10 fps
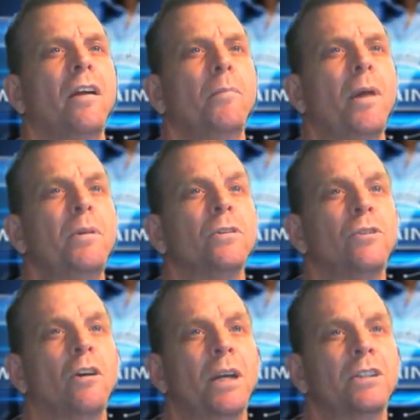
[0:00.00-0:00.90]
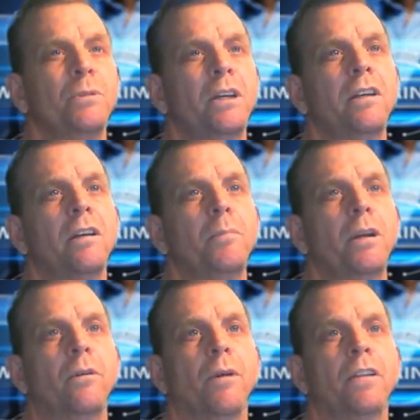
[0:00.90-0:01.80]
Maybe you'll show up next week. It'd be
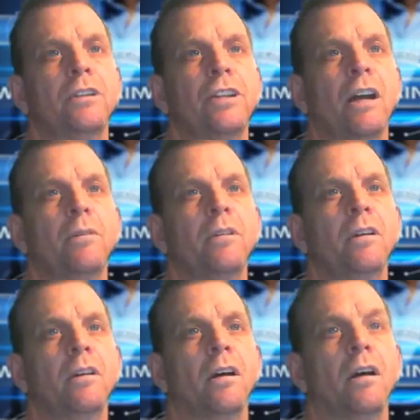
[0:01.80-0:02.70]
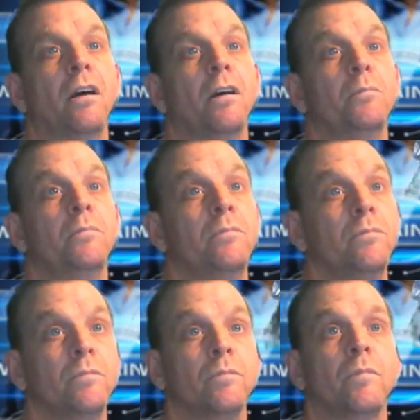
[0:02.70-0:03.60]
great to chat with you.
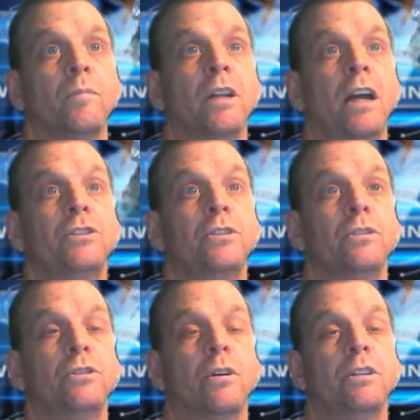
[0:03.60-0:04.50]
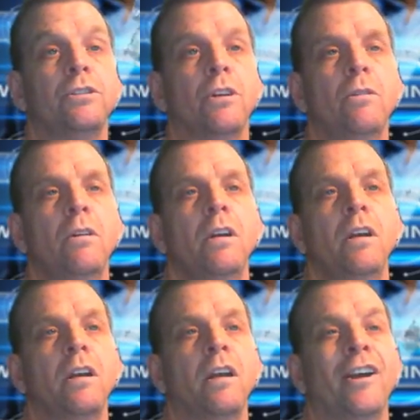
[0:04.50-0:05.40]
Glad you enjoyed the show.
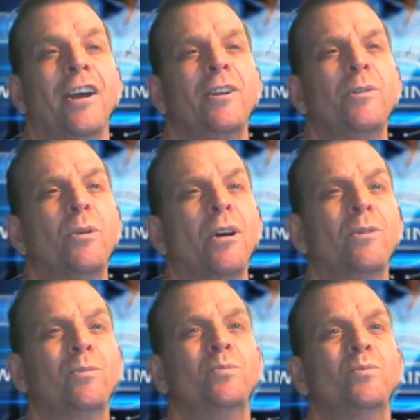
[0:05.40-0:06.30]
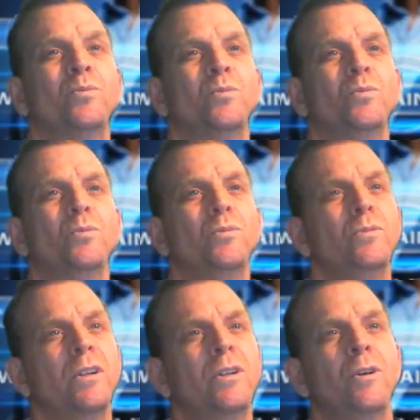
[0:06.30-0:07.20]
And, well,
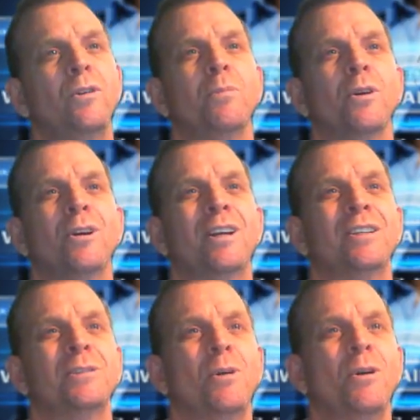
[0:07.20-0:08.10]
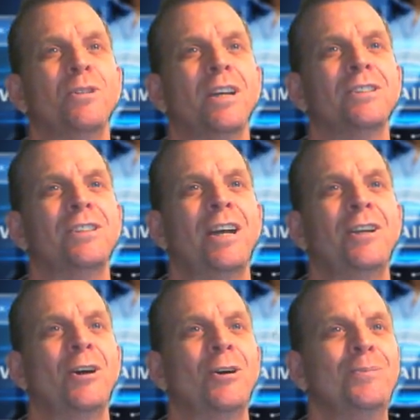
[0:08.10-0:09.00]
Gutenberg is both yes and
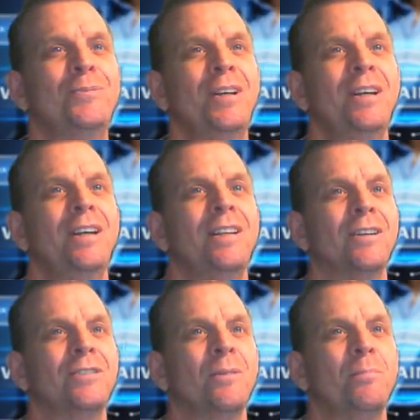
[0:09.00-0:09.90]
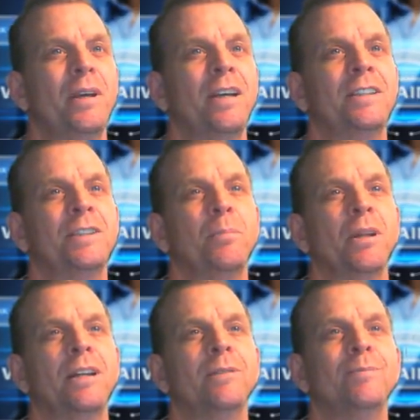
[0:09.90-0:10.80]
no. There's a big
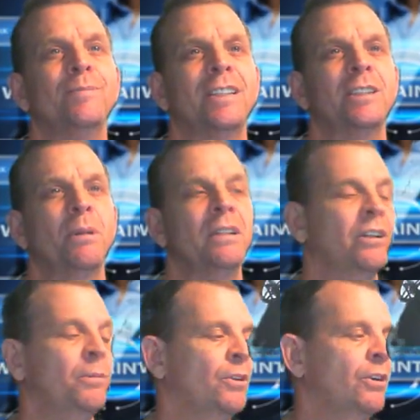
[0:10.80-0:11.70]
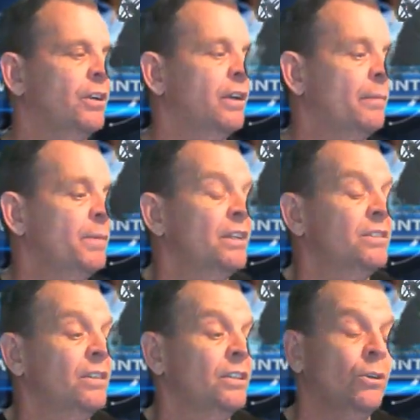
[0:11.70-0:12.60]
split. It split the community. I mean,
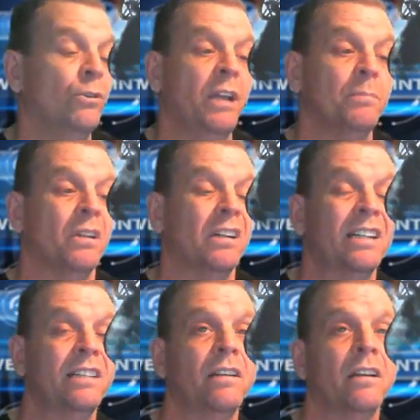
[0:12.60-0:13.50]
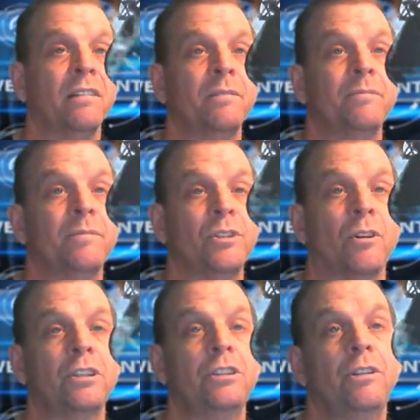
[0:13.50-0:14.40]
it's an okay plugin. I
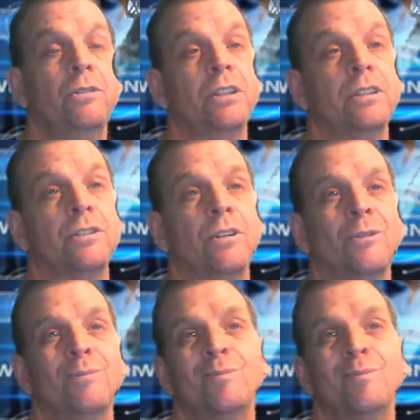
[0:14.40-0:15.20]
started to use it, so.